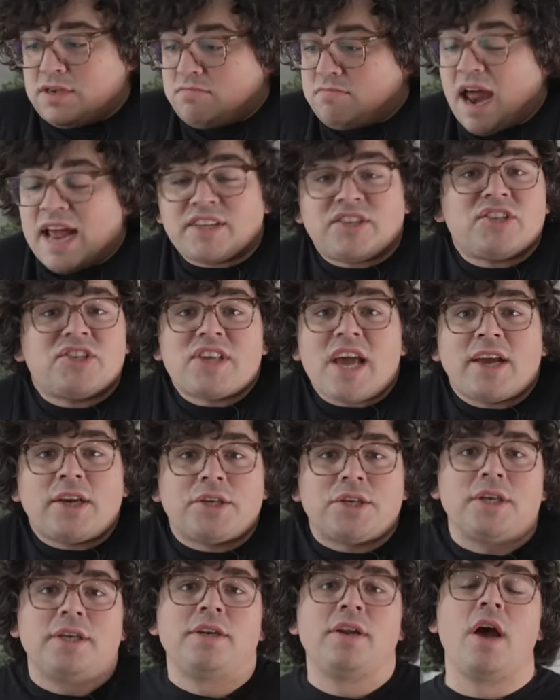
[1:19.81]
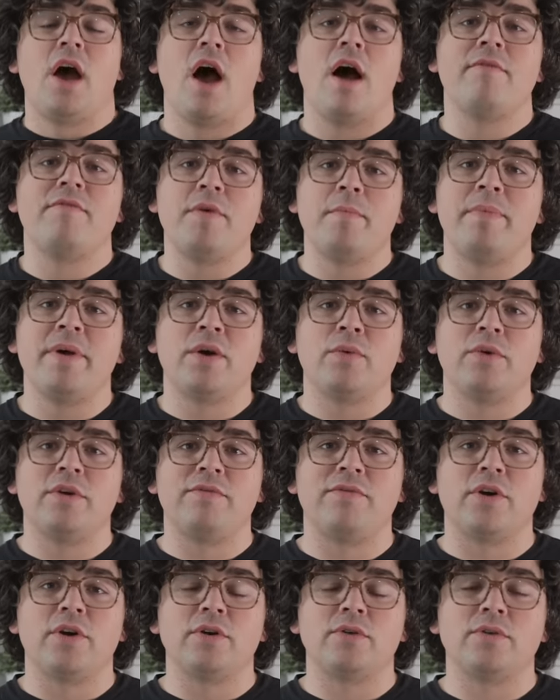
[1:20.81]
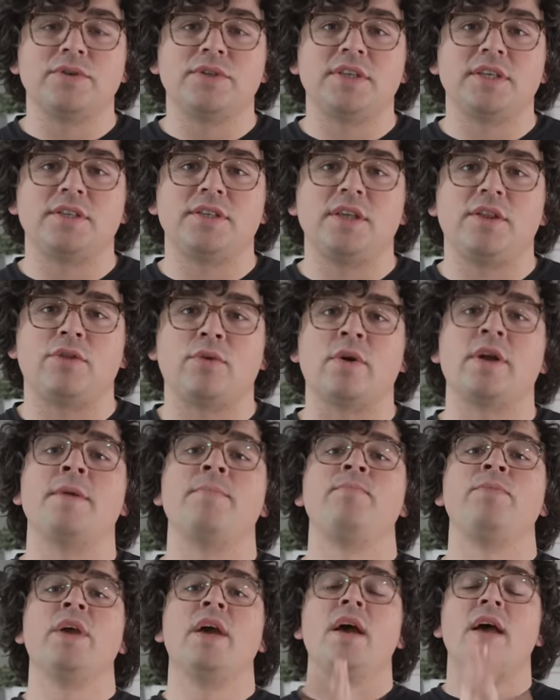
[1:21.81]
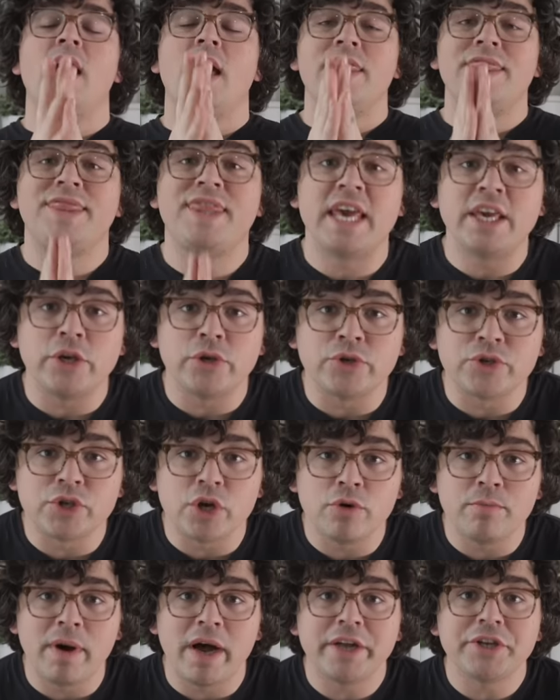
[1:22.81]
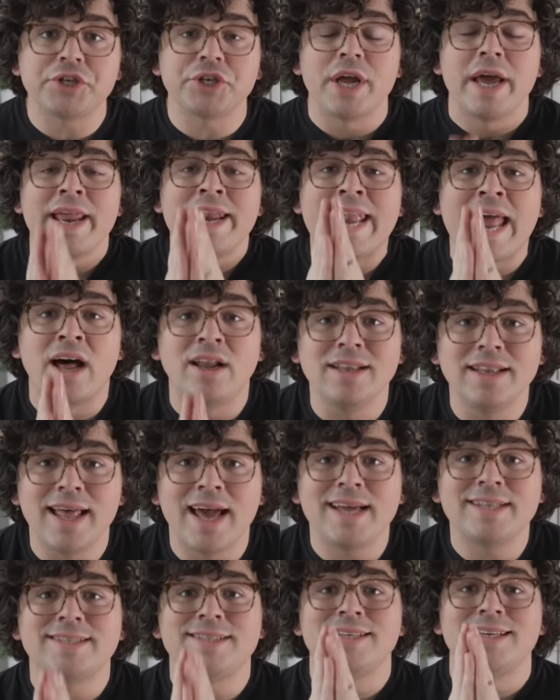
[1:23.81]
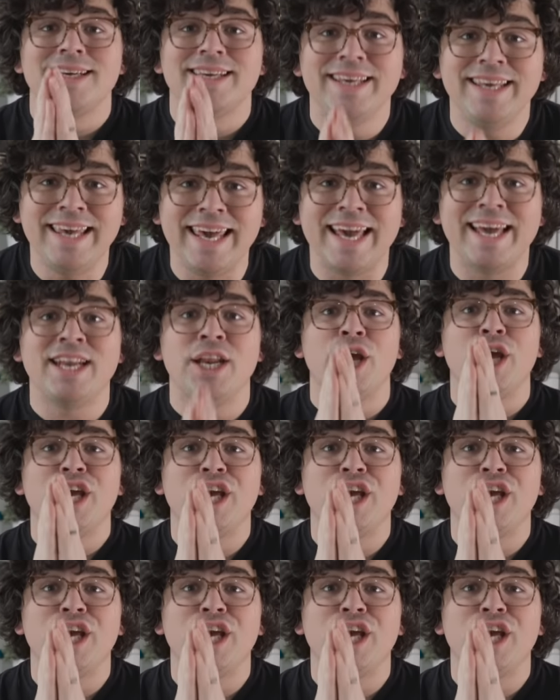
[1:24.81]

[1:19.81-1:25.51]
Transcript: dissection of the Bentwood Vertical 63. Thank you so much. Now let's get